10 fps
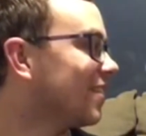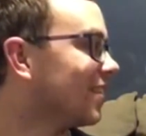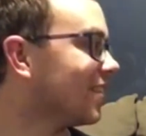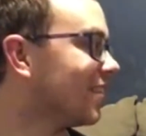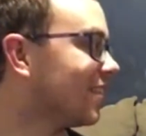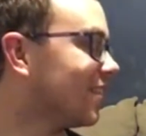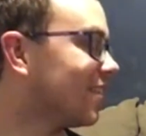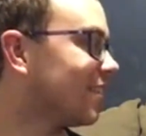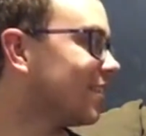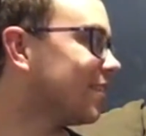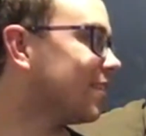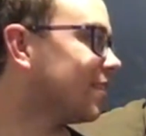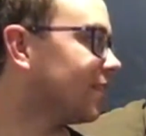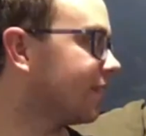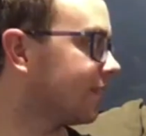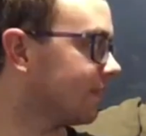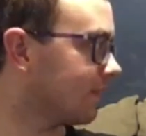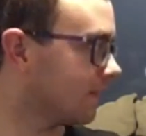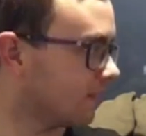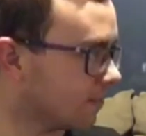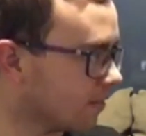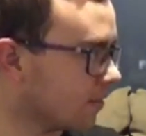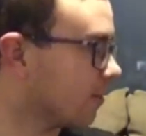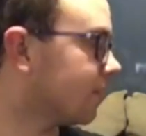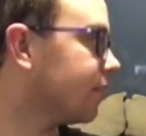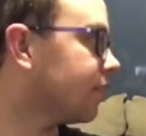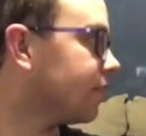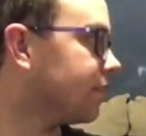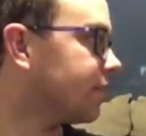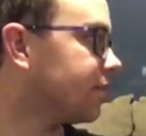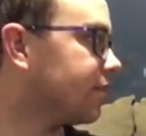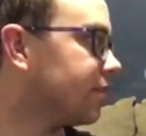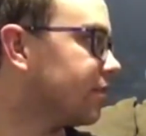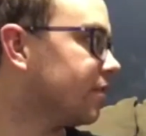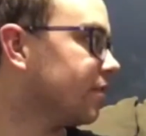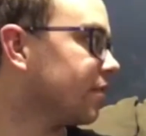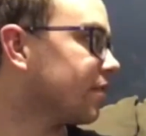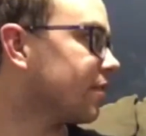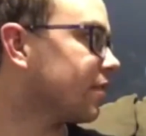No words are spoken by the person on screen.